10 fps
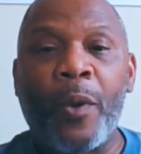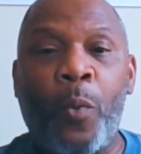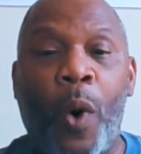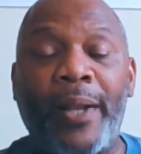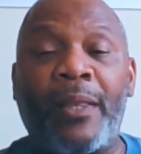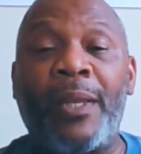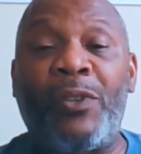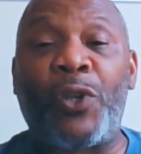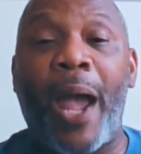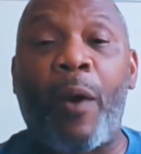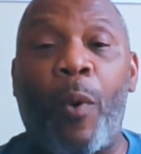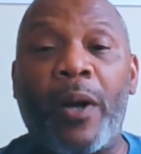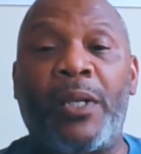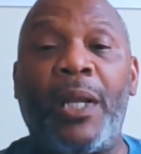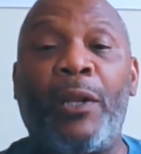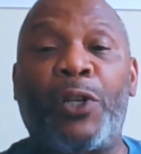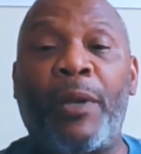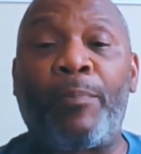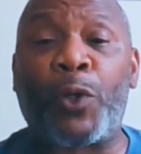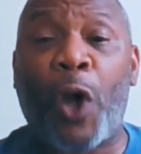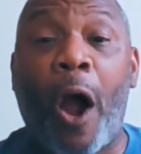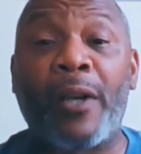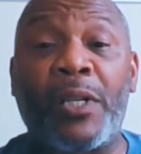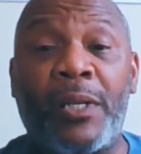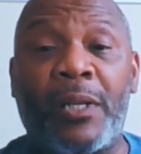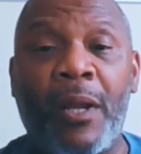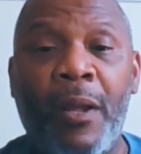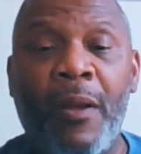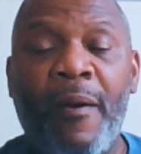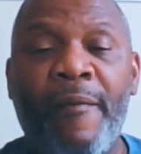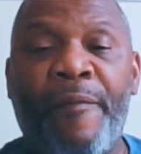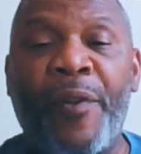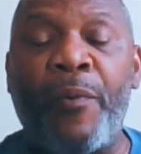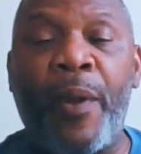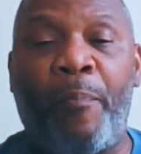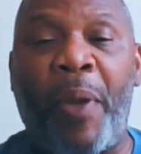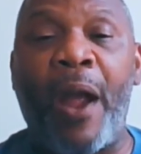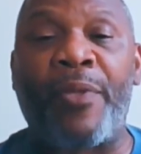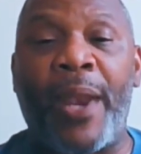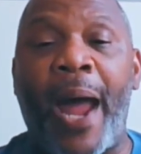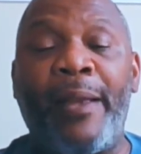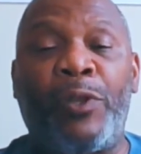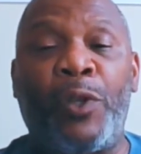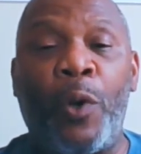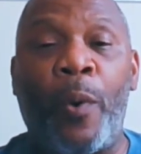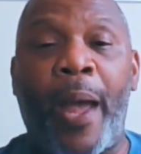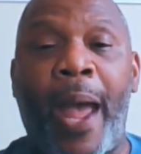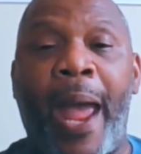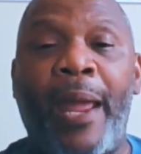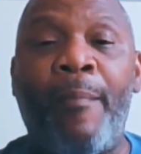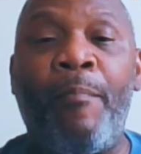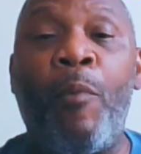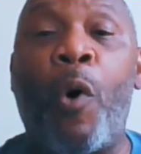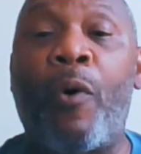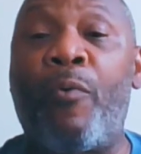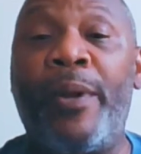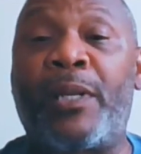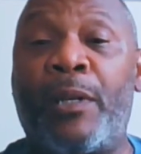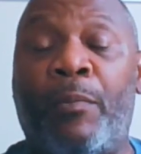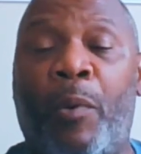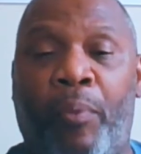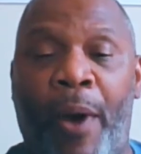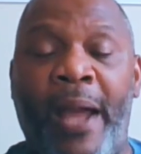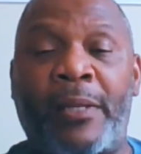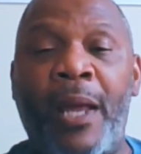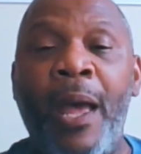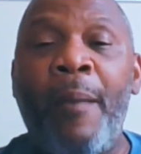what the Jaguar dealership charges for the repair that I do at a more reasonable price.